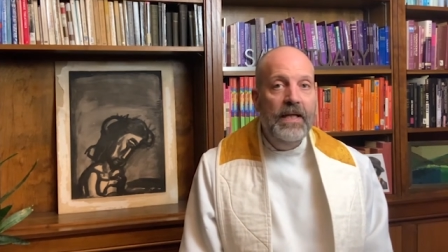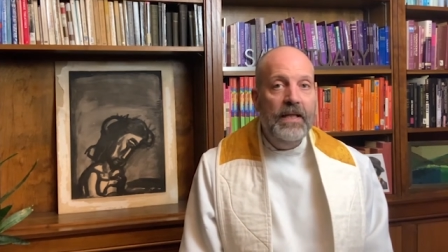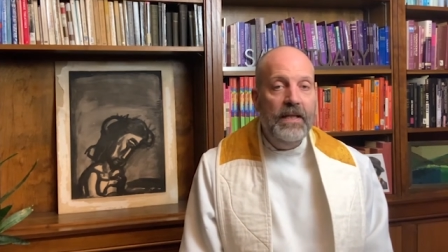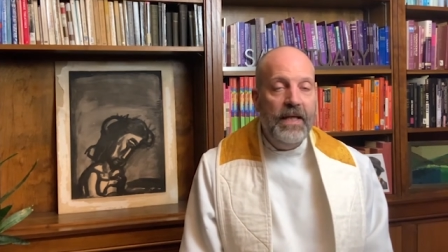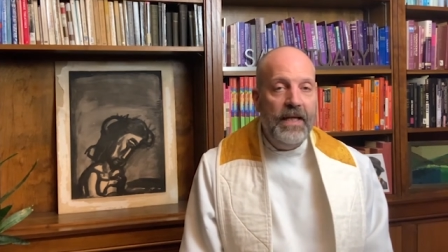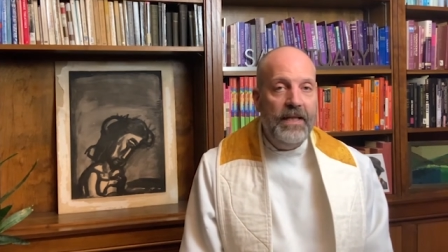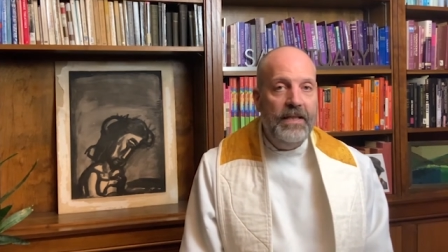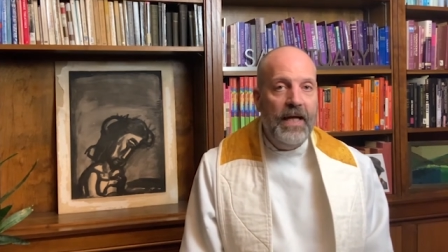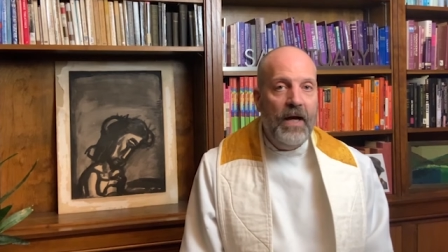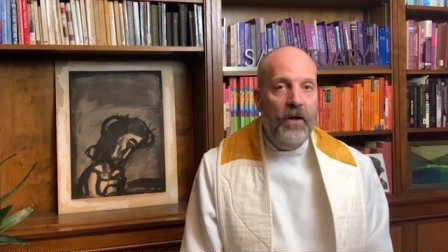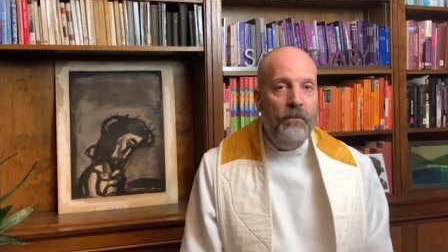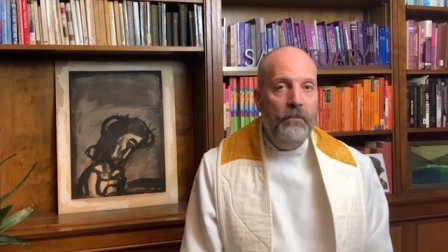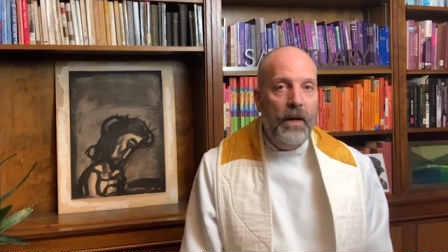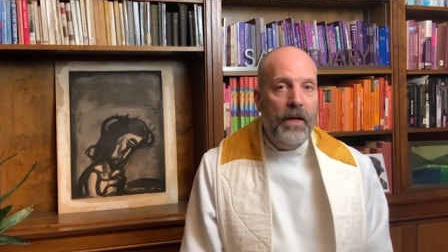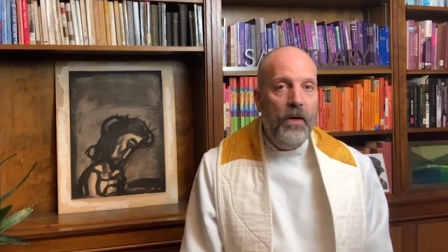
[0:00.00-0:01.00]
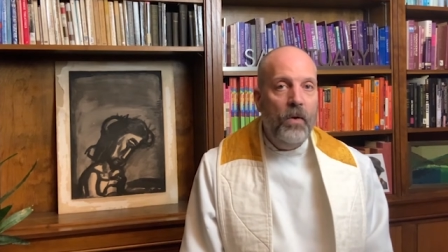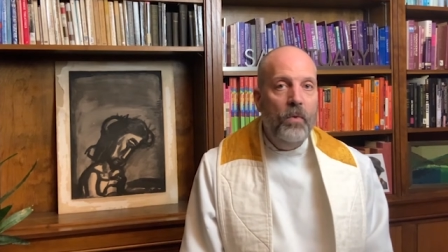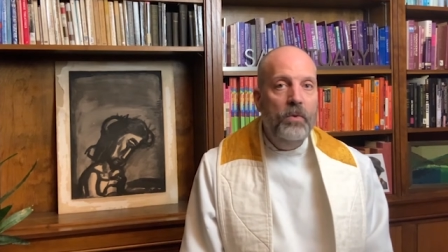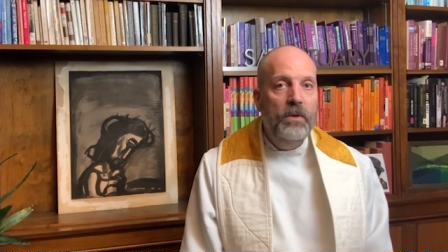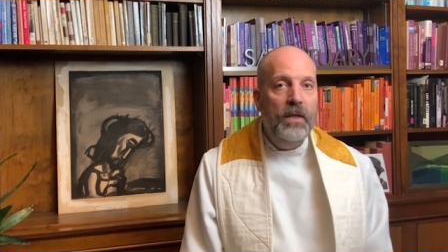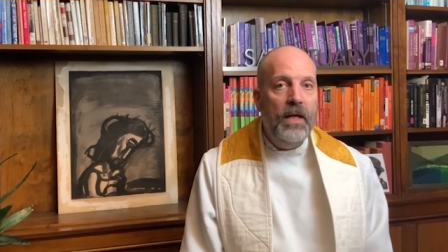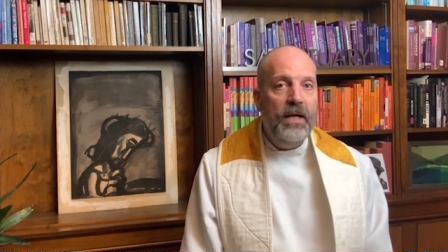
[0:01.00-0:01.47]
lay down my
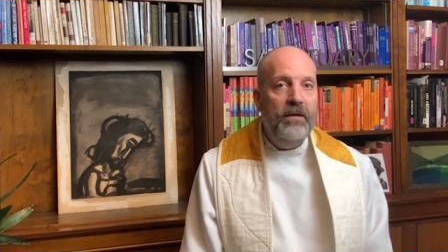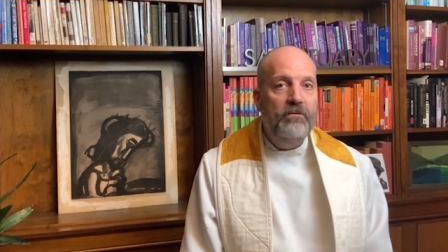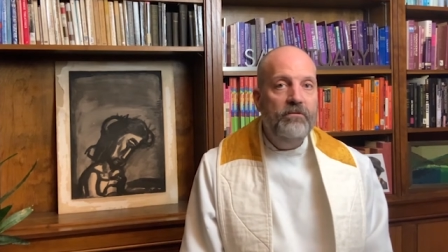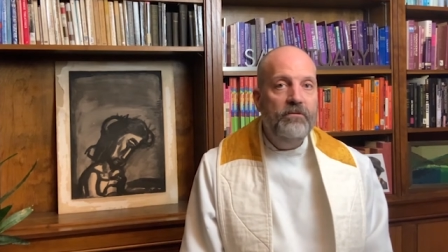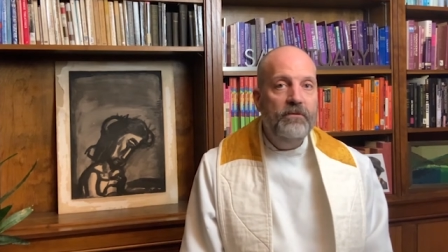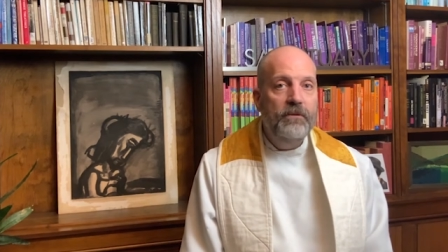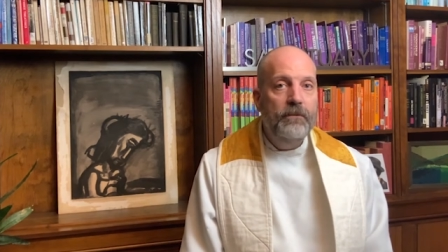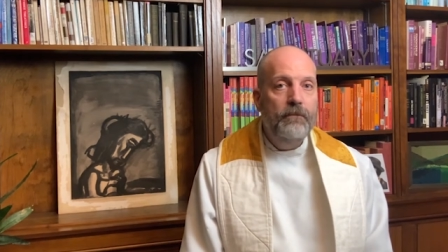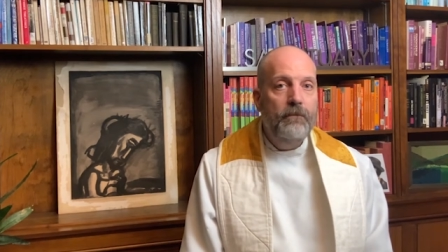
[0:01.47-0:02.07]
own life